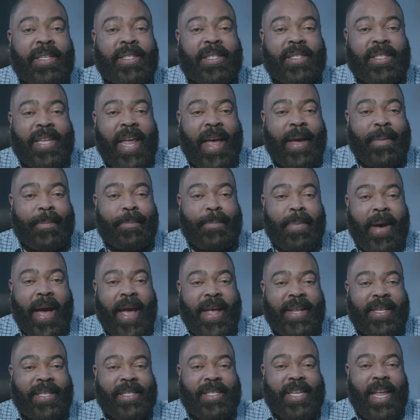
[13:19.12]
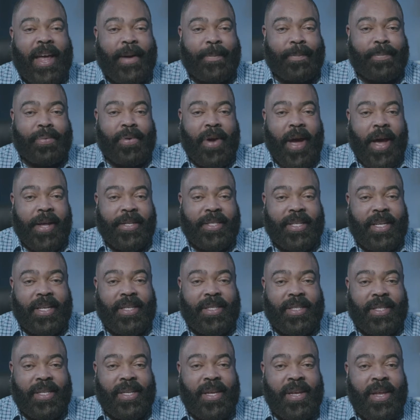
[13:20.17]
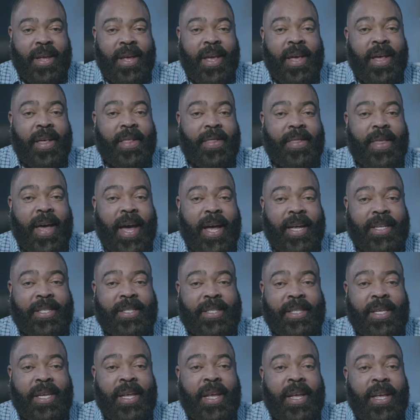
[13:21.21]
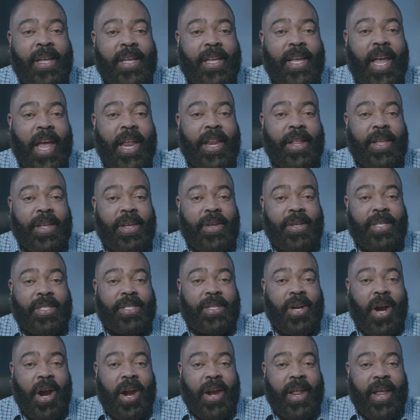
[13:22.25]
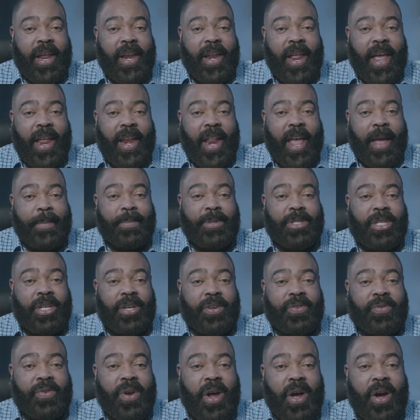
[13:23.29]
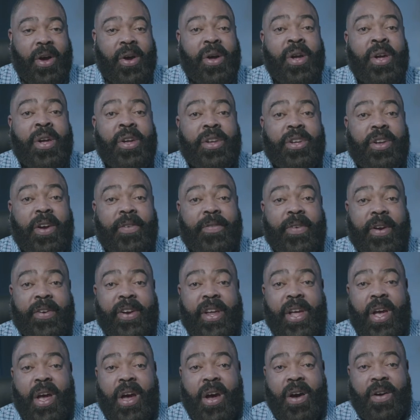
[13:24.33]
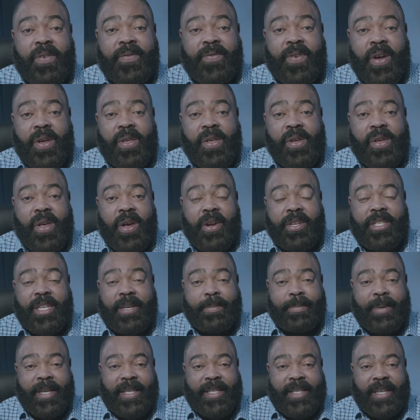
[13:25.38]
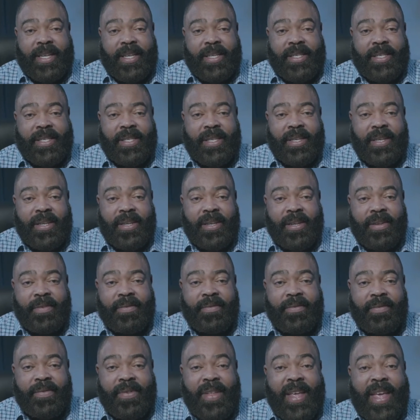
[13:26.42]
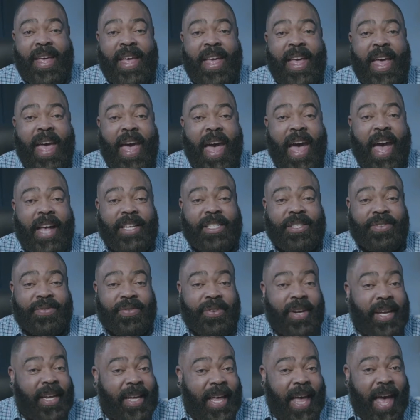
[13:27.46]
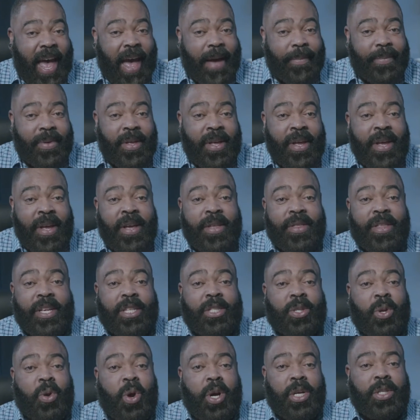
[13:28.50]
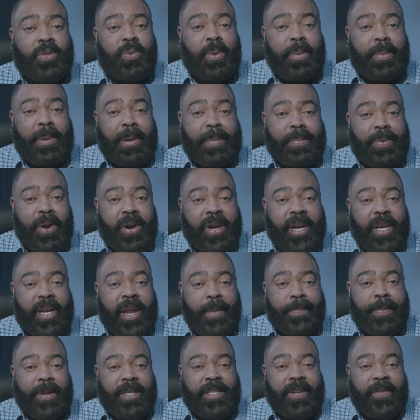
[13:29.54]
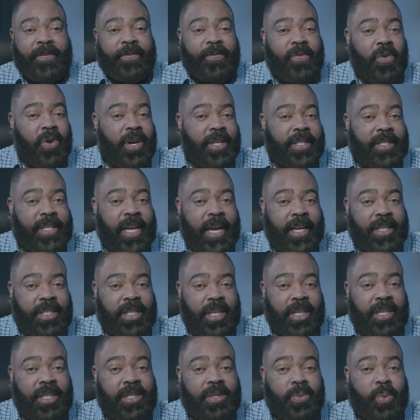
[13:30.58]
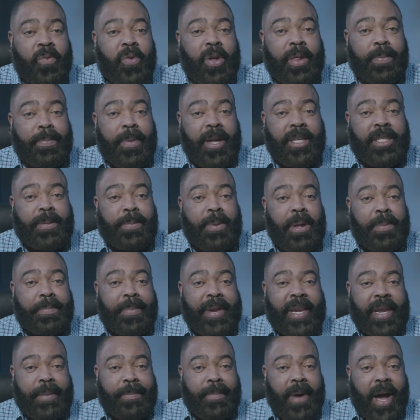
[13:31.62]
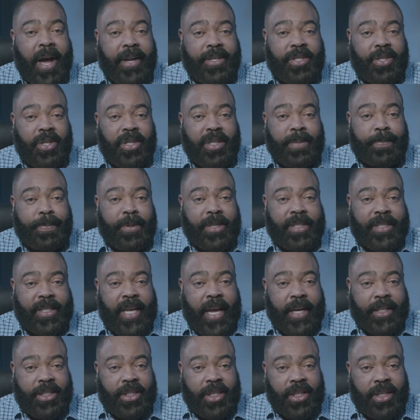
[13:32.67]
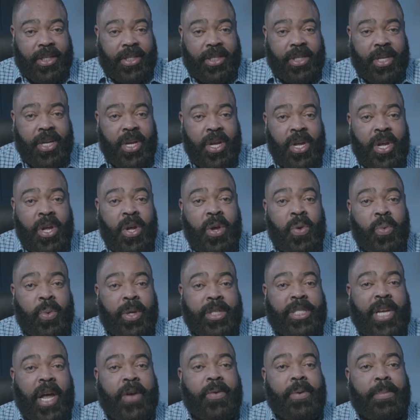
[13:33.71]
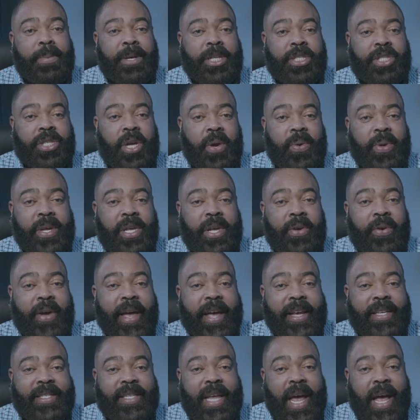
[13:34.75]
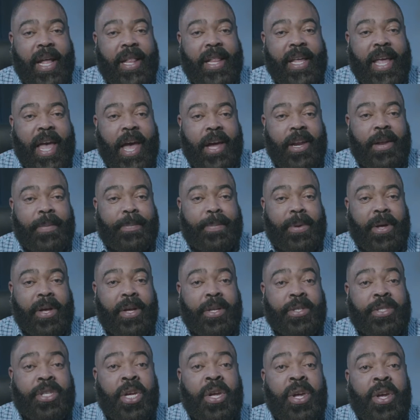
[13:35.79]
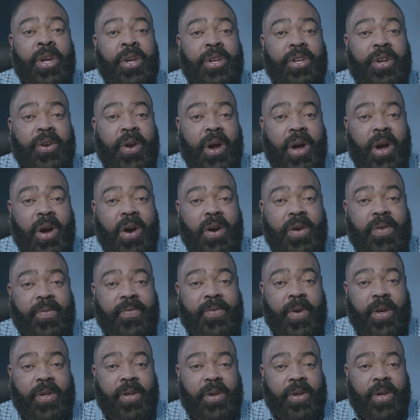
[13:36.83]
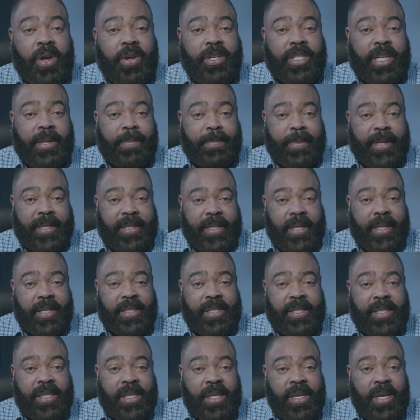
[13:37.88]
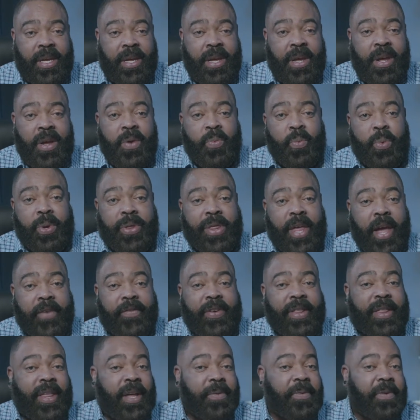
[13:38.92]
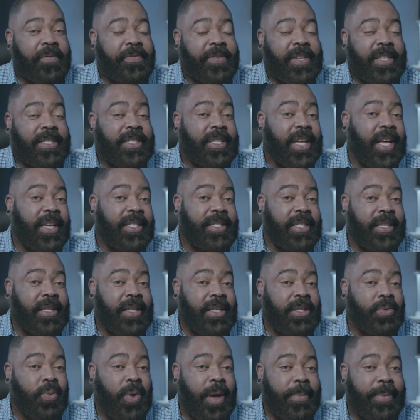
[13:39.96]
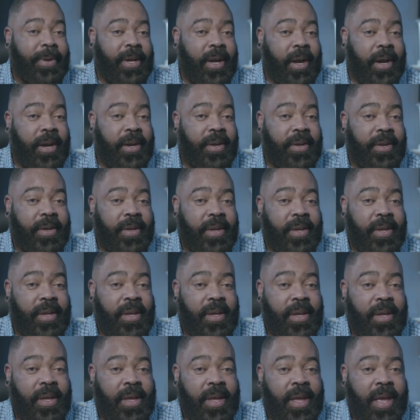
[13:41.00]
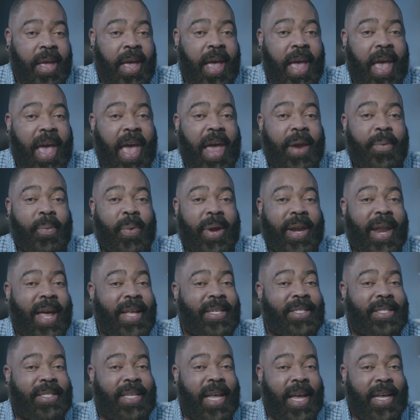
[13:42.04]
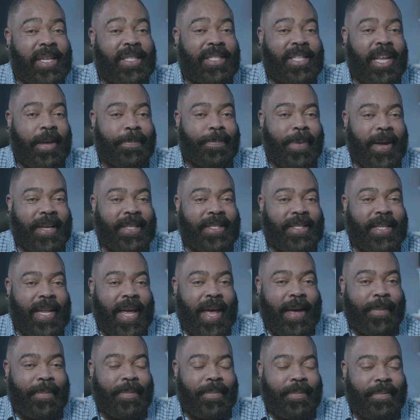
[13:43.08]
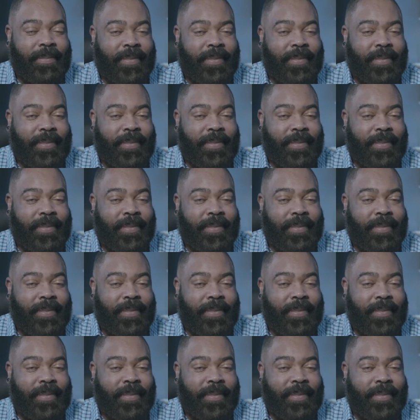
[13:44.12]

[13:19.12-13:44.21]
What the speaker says: step-by-step process, thus getting you started and able to grow your very own vocal coaching business. As a recap, this course will be broken up into 4 sections with multiple mini modules per sections, which I will be showing you exactly how to build your own vocal coaching business with everything we've discussed in this webinar. And when I say step-by-step,